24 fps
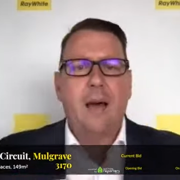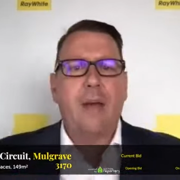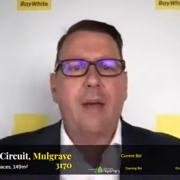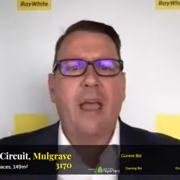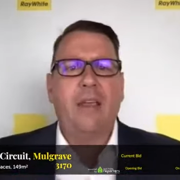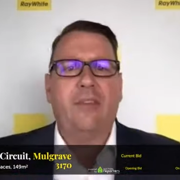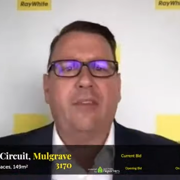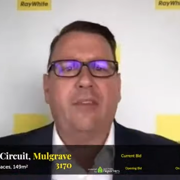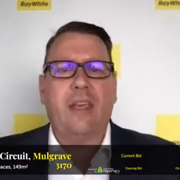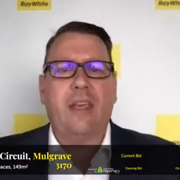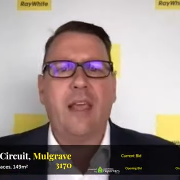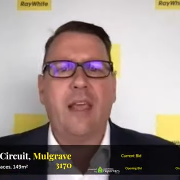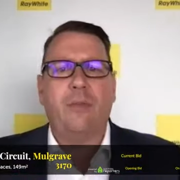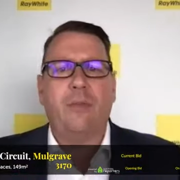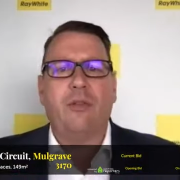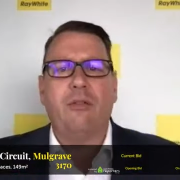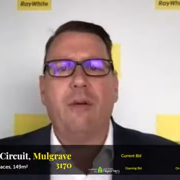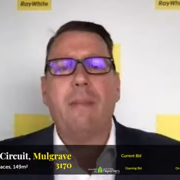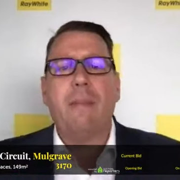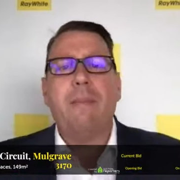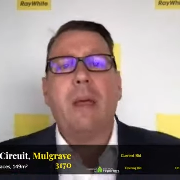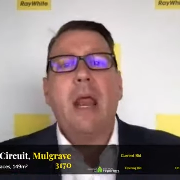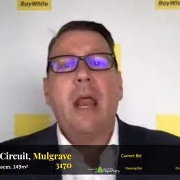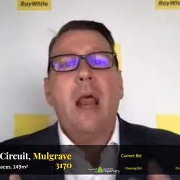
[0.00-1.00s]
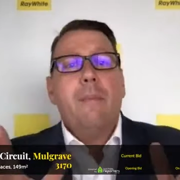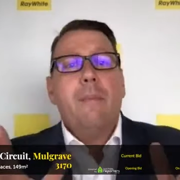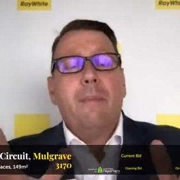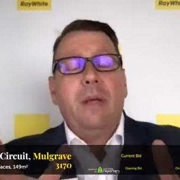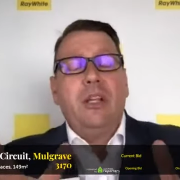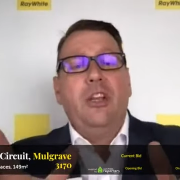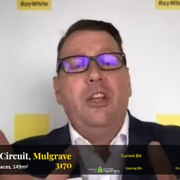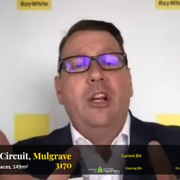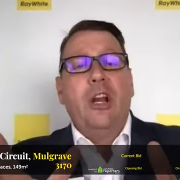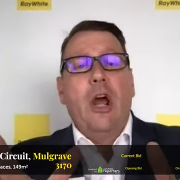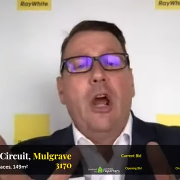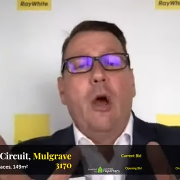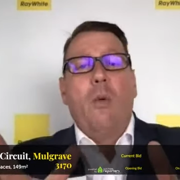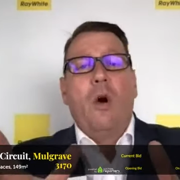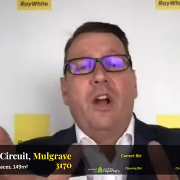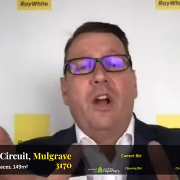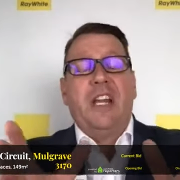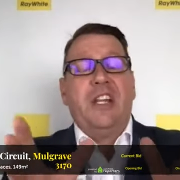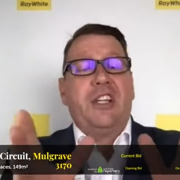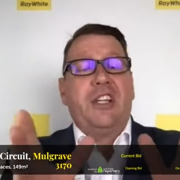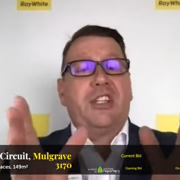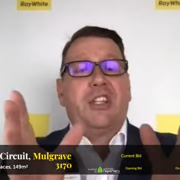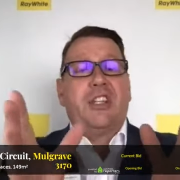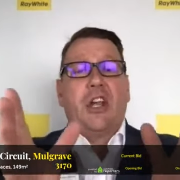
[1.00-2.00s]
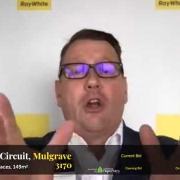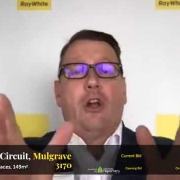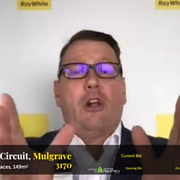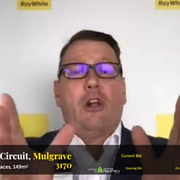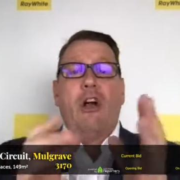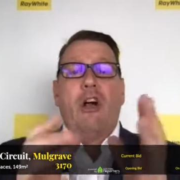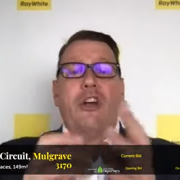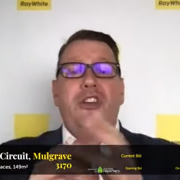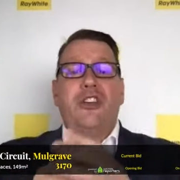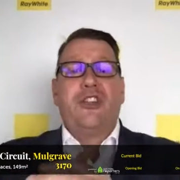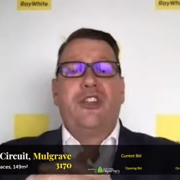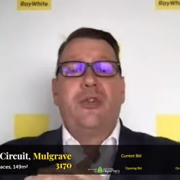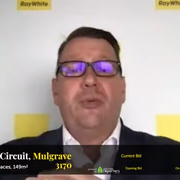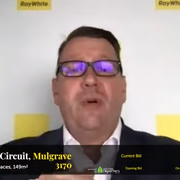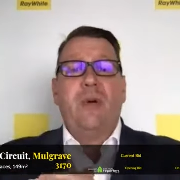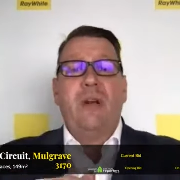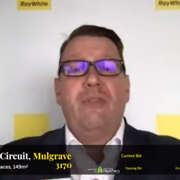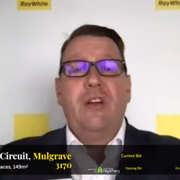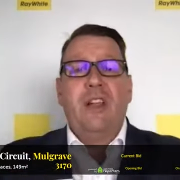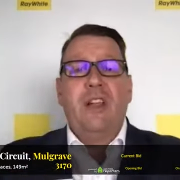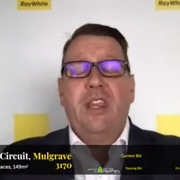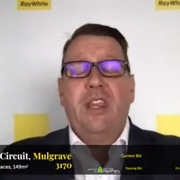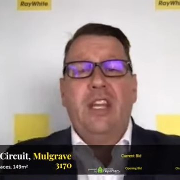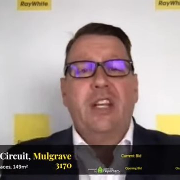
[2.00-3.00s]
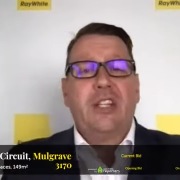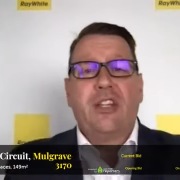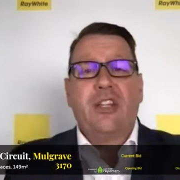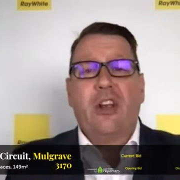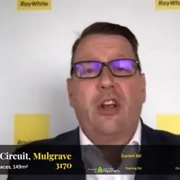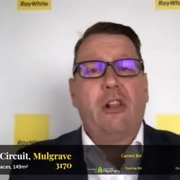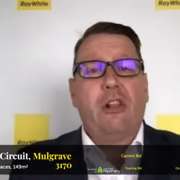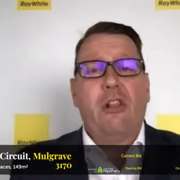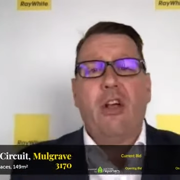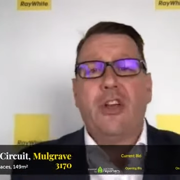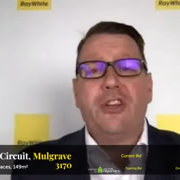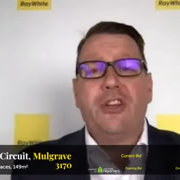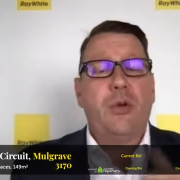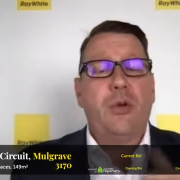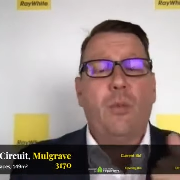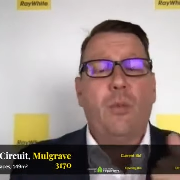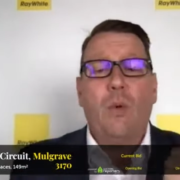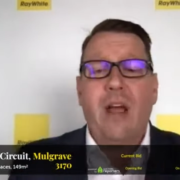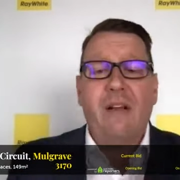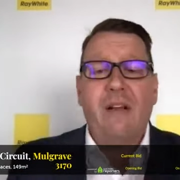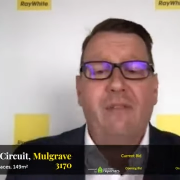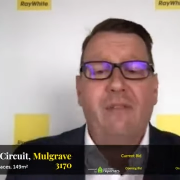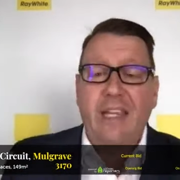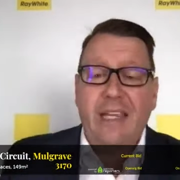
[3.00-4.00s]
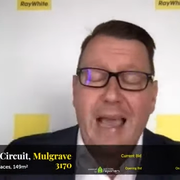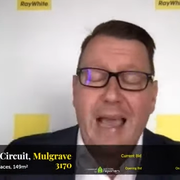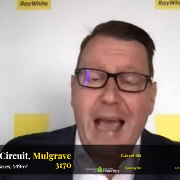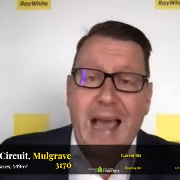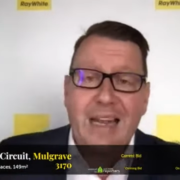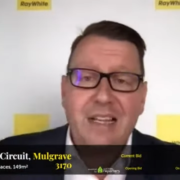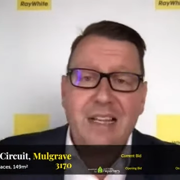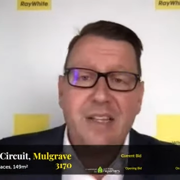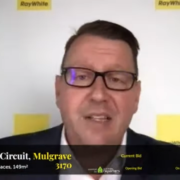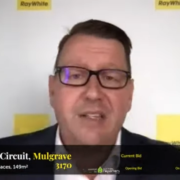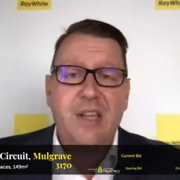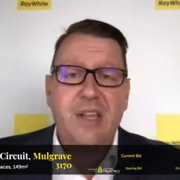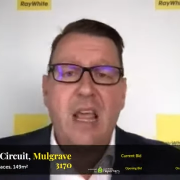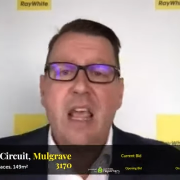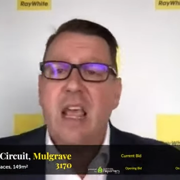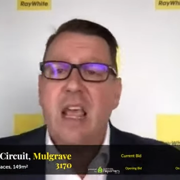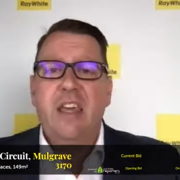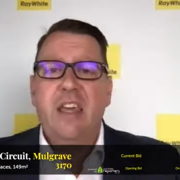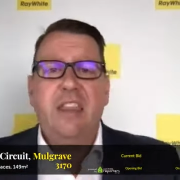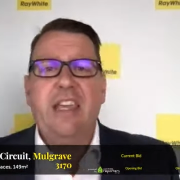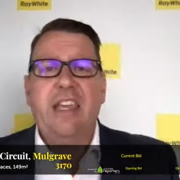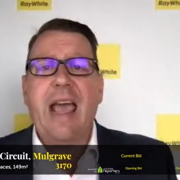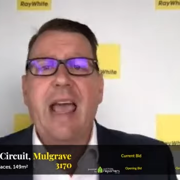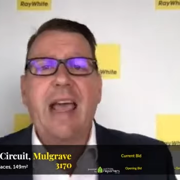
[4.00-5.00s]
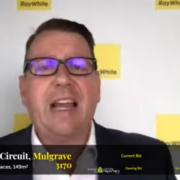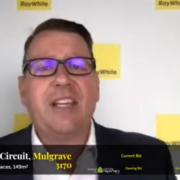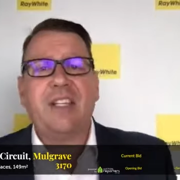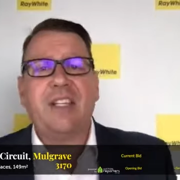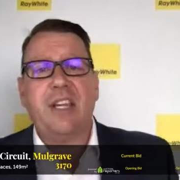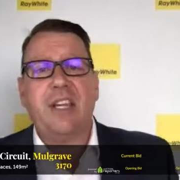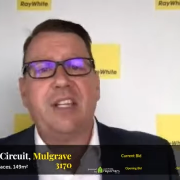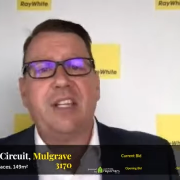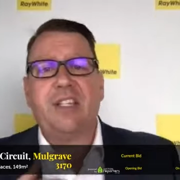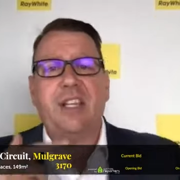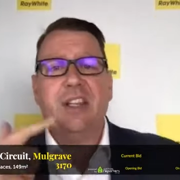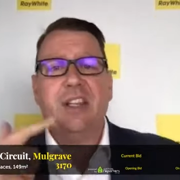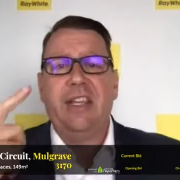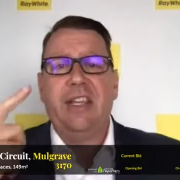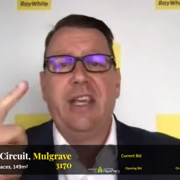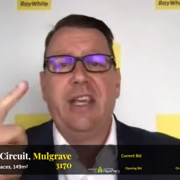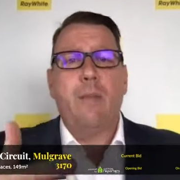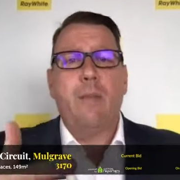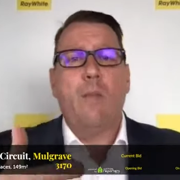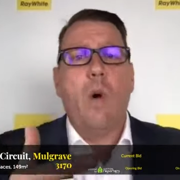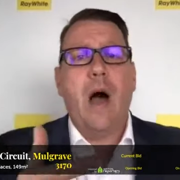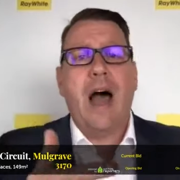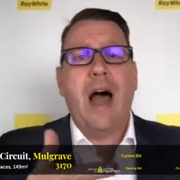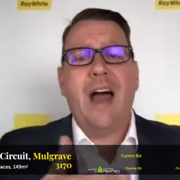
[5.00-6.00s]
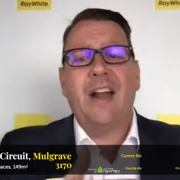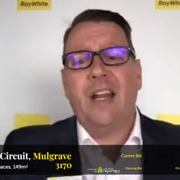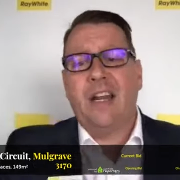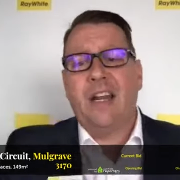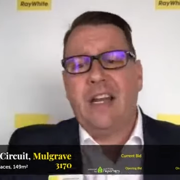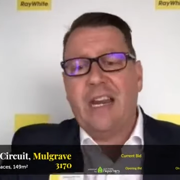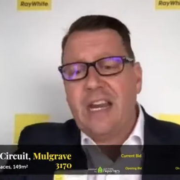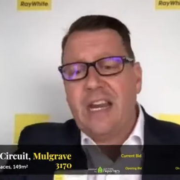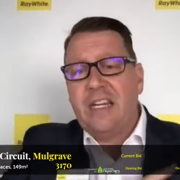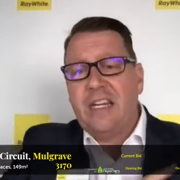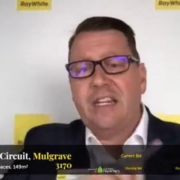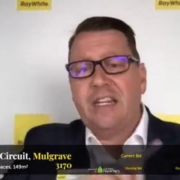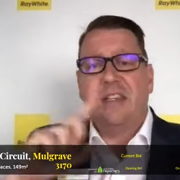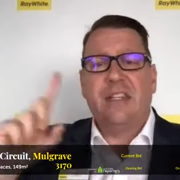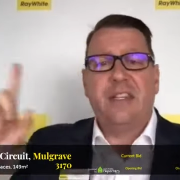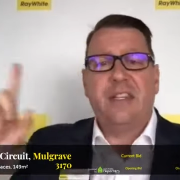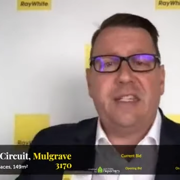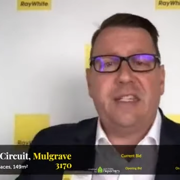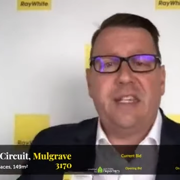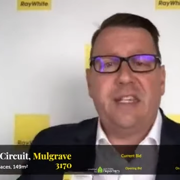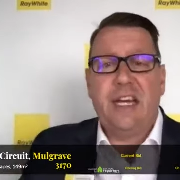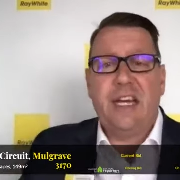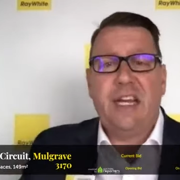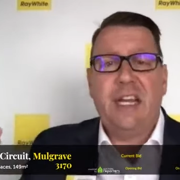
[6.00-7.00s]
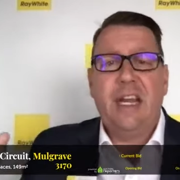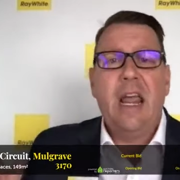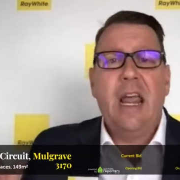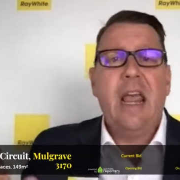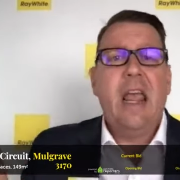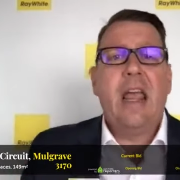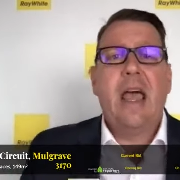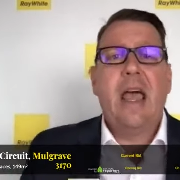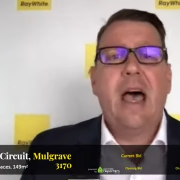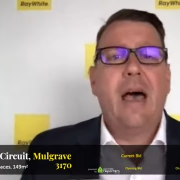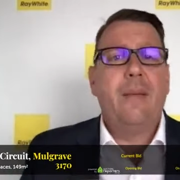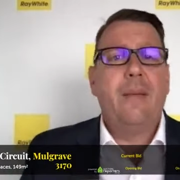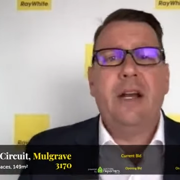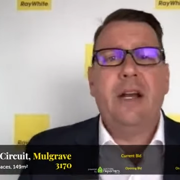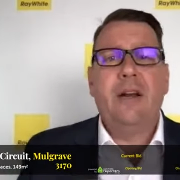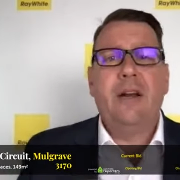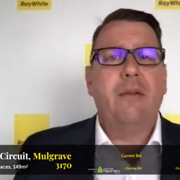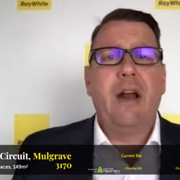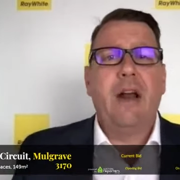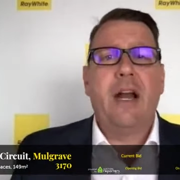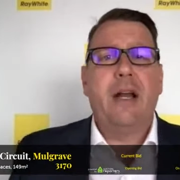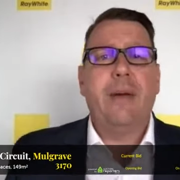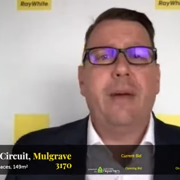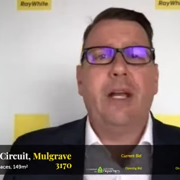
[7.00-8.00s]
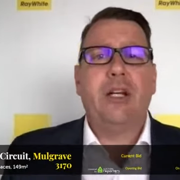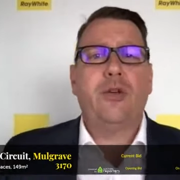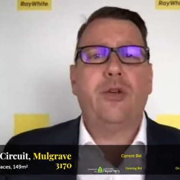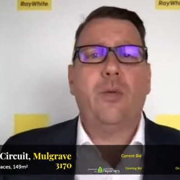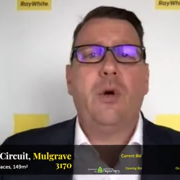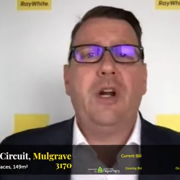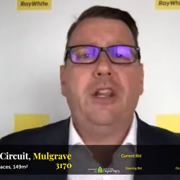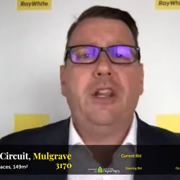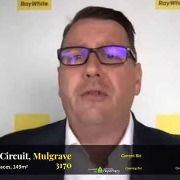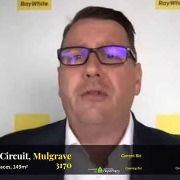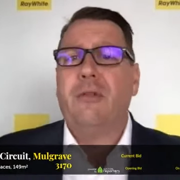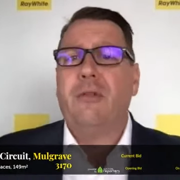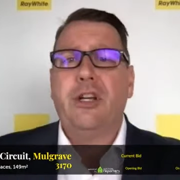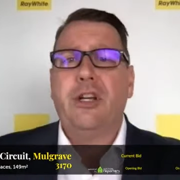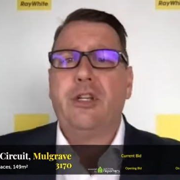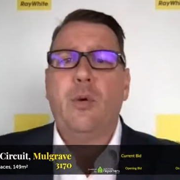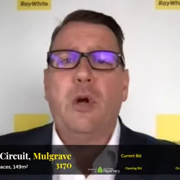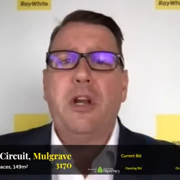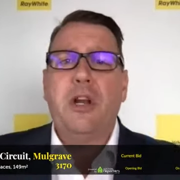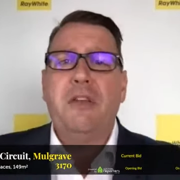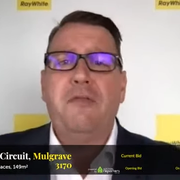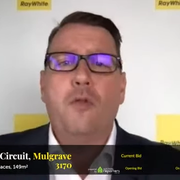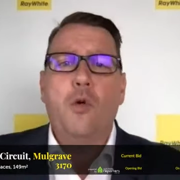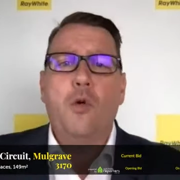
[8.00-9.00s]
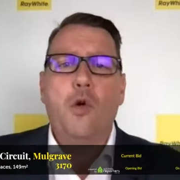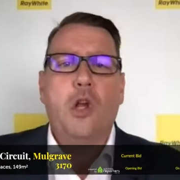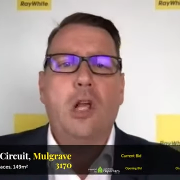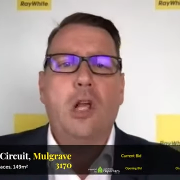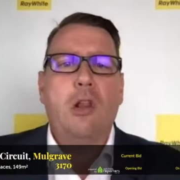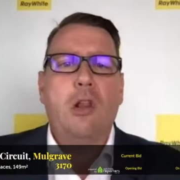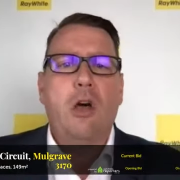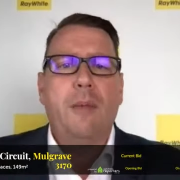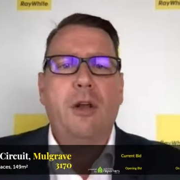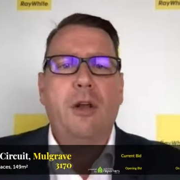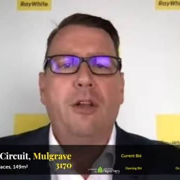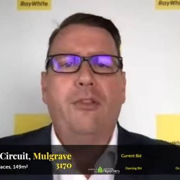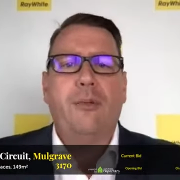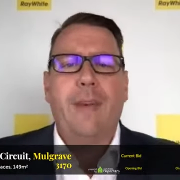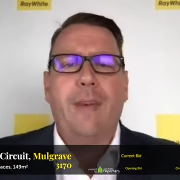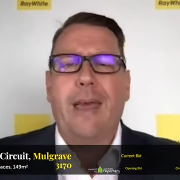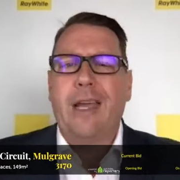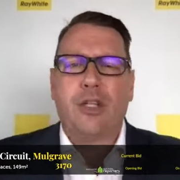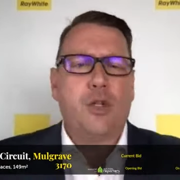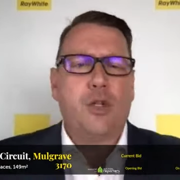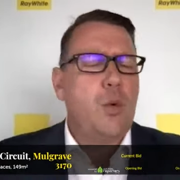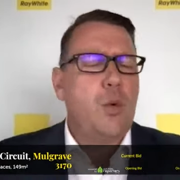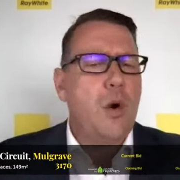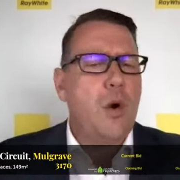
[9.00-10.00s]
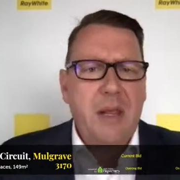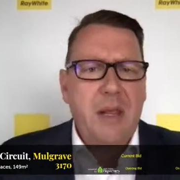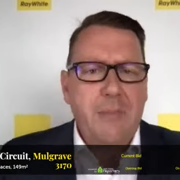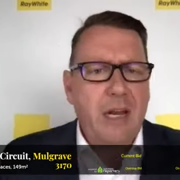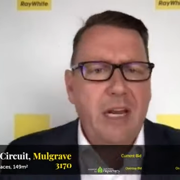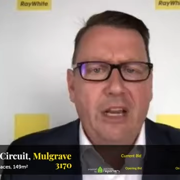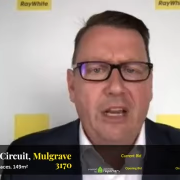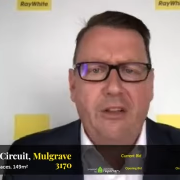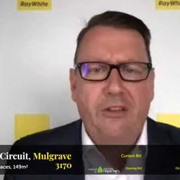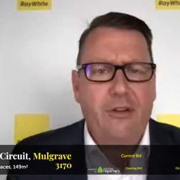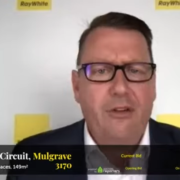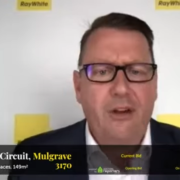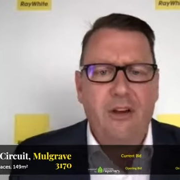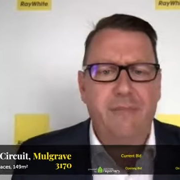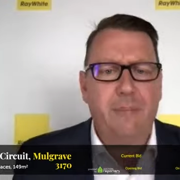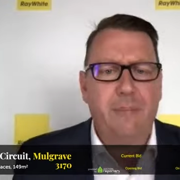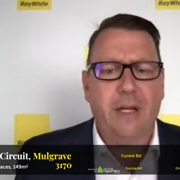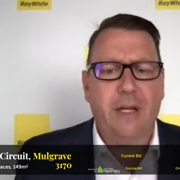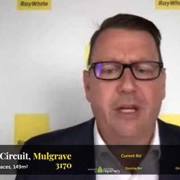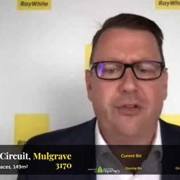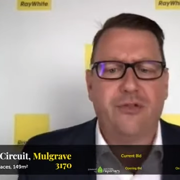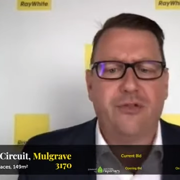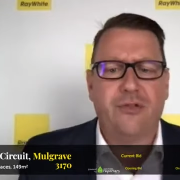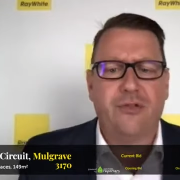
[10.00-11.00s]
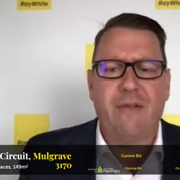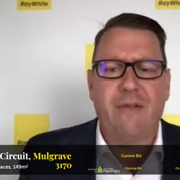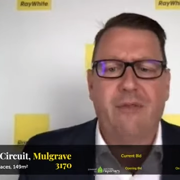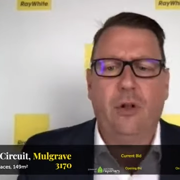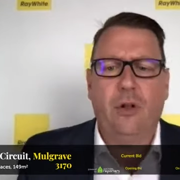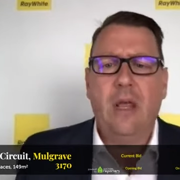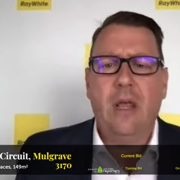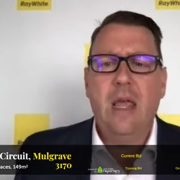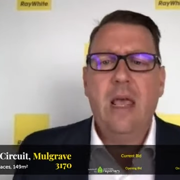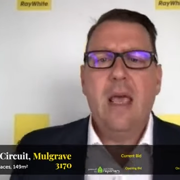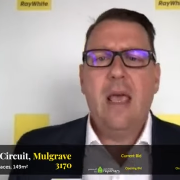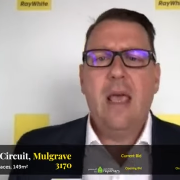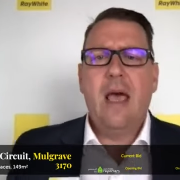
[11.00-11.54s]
as it comes around. But you know what? It's so close to everything. It's so close to Waverley Gardens, the access to the M1 and into the city in around about 23 or 24 kilometres, about 20 minutes in off-peak travel